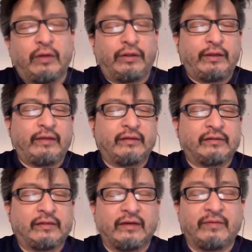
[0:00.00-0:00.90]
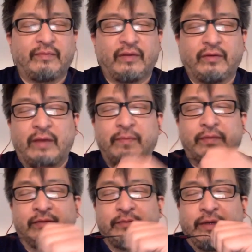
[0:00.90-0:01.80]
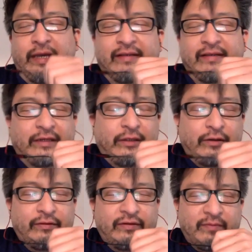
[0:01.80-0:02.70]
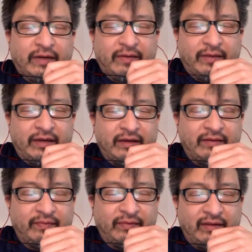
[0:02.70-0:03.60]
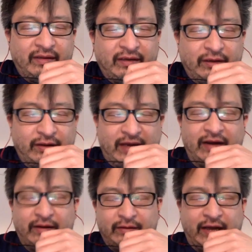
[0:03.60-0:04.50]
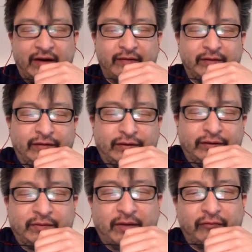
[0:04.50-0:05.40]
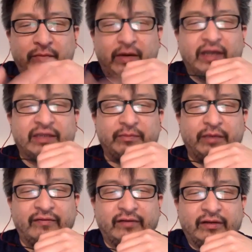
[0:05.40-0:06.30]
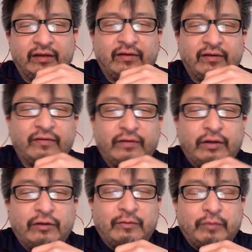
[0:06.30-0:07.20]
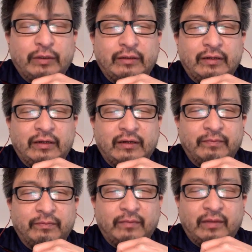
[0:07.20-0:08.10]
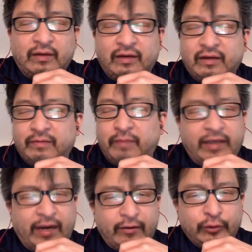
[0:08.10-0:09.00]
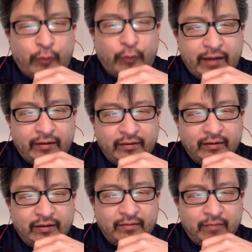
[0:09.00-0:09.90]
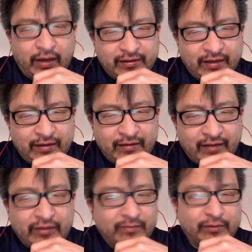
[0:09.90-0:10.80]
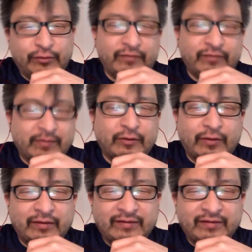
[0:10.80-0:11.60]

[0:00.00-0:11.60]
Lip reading: I think it's I'm being asked to close here, but I mean that observation you just made reminds me of another book by Carol Dweck, Mindset. I'm sure you've come across